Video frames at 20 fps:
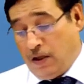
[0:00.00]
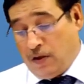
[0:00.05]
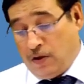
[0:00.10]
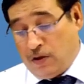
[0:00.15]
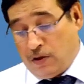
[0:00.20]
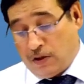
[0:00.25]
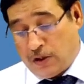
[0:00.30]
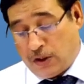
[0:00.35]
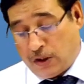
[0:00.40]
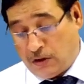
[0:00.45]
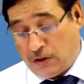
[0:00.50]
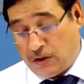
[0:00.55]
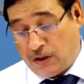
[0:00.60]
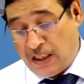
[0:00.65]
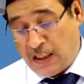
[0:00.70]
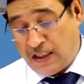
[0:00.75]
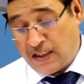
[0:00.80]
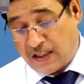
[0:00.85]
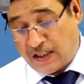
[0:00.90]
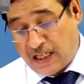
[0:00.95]
So
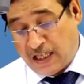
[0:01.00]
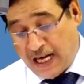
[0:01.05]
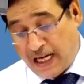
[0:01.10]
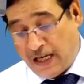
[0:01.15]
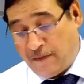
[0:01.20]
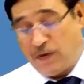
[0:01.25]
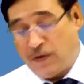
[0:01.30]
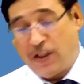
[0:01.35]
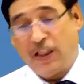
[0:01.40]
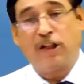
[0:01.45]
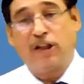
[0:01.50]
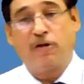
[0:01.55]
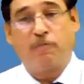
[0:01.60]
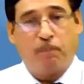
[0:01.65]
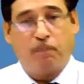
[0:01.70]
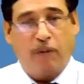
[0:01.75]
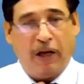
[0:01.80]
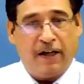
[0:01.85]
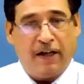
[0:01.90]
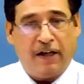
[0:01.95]
this time, this
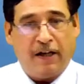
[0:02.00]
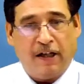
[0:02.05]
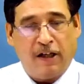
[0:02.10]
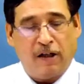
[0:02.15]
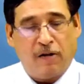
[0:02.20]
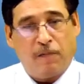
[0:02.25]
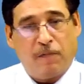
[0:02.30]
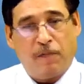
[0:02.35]
parent,